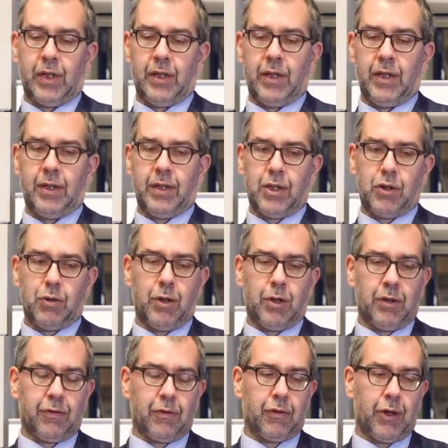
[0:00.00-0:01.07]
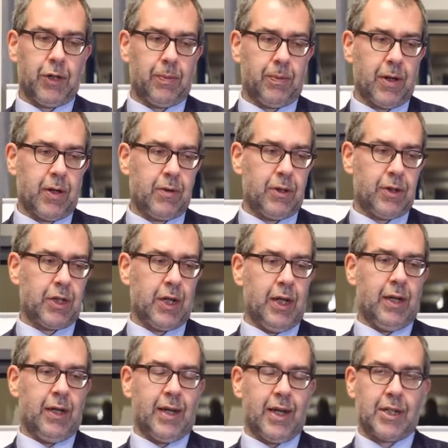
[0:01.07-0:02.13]
uh, in this world of great powers
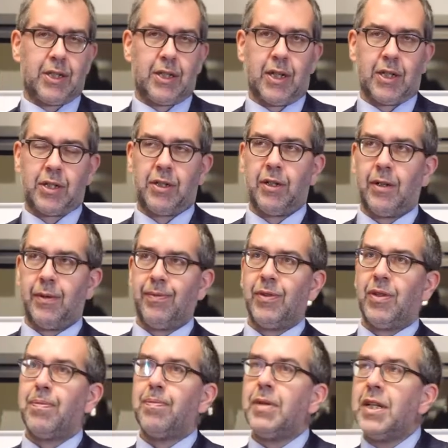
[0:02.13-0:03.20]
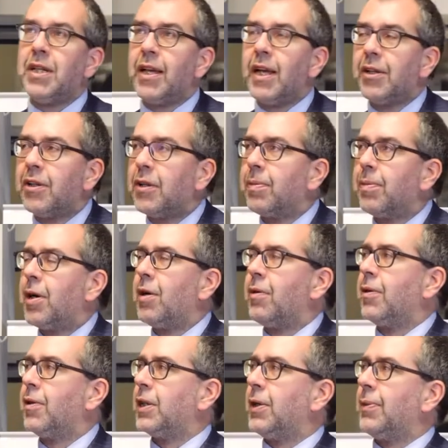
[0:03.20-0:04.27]
as as the the mediating
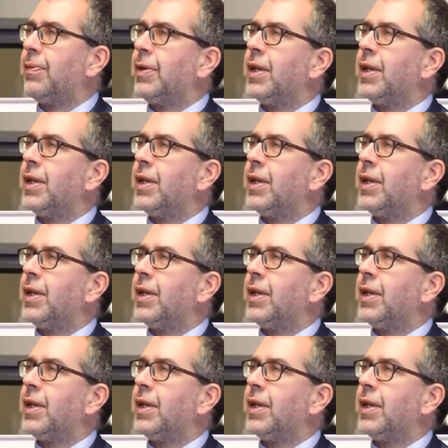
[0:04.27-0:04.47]
power